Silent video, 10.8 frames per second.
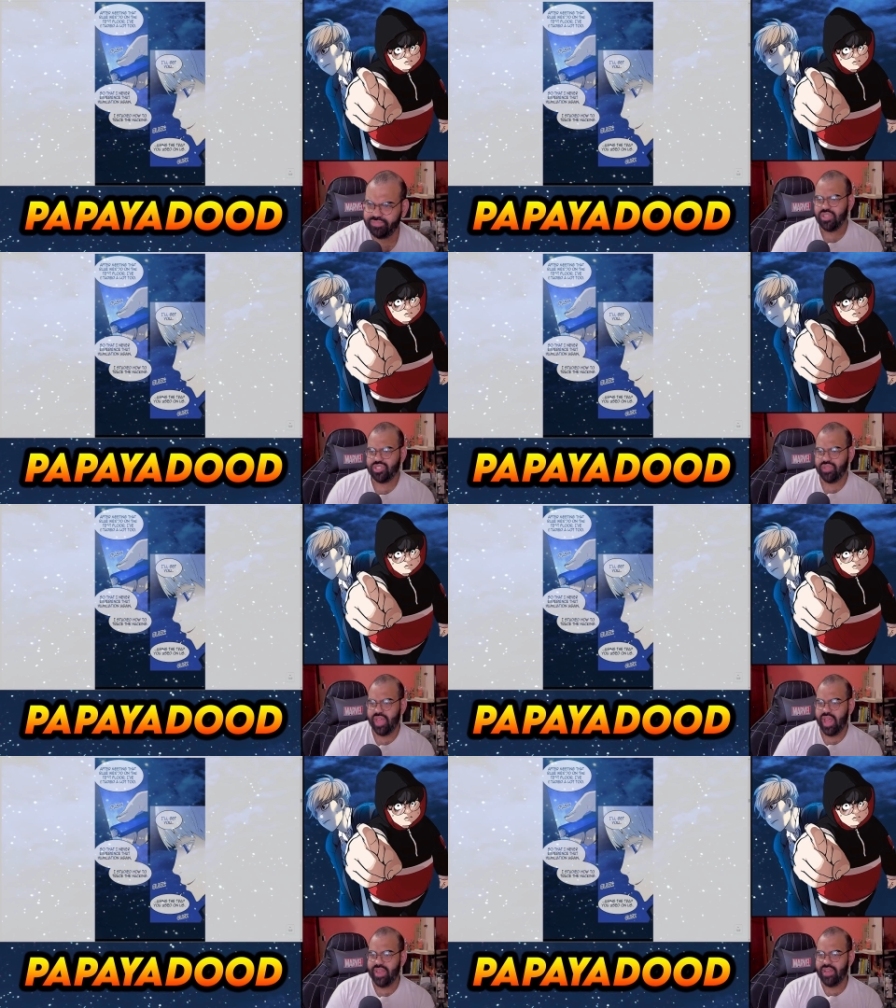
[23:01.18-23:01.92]
So
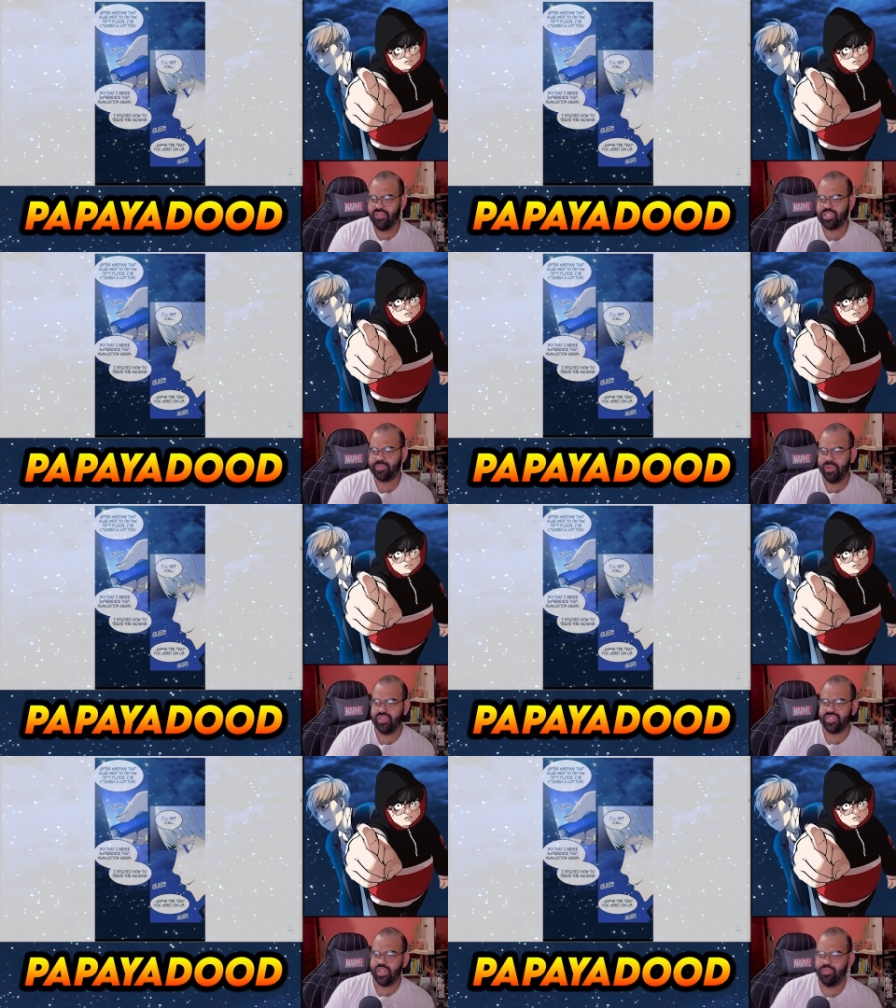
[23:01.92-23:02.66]
that I never
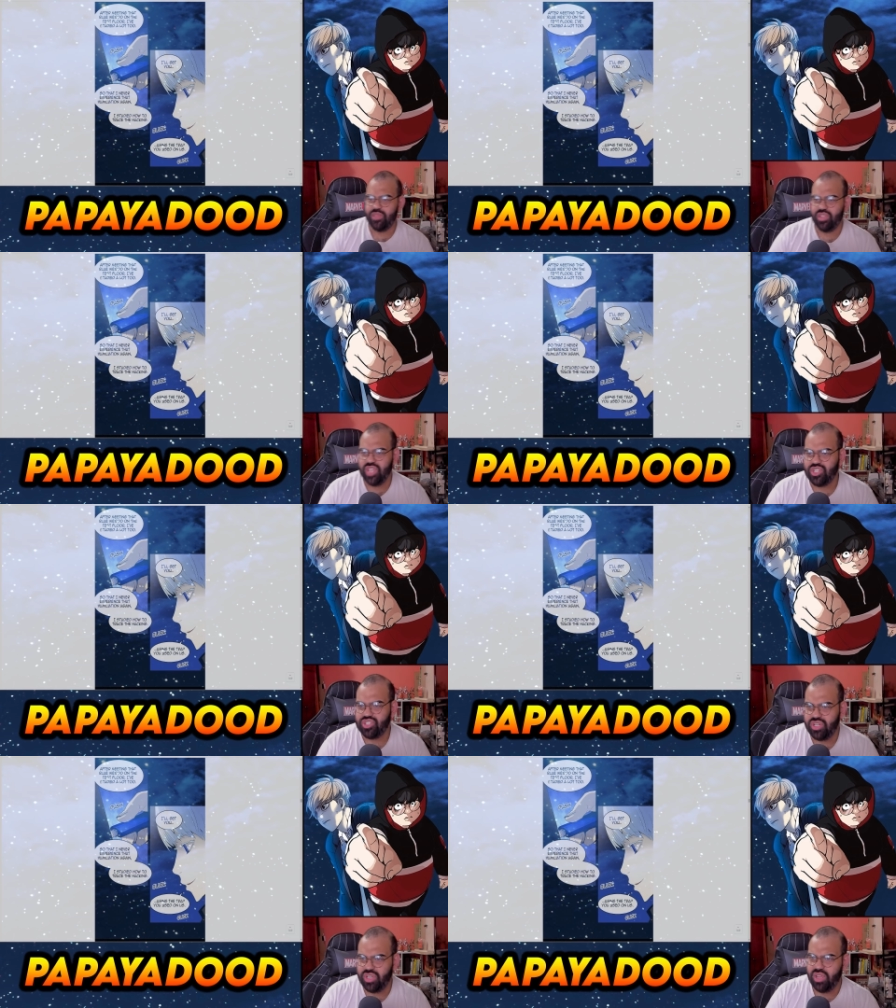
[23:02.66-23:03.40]
experience that
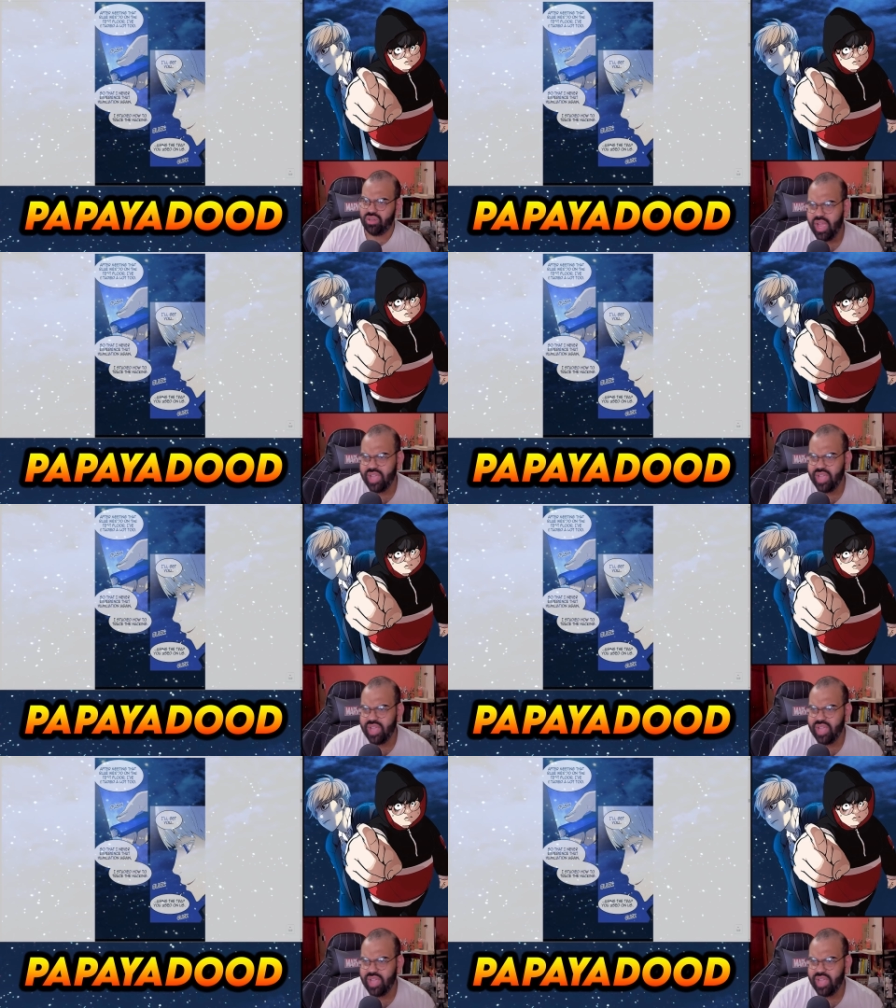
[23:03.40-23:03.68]
humiliation again.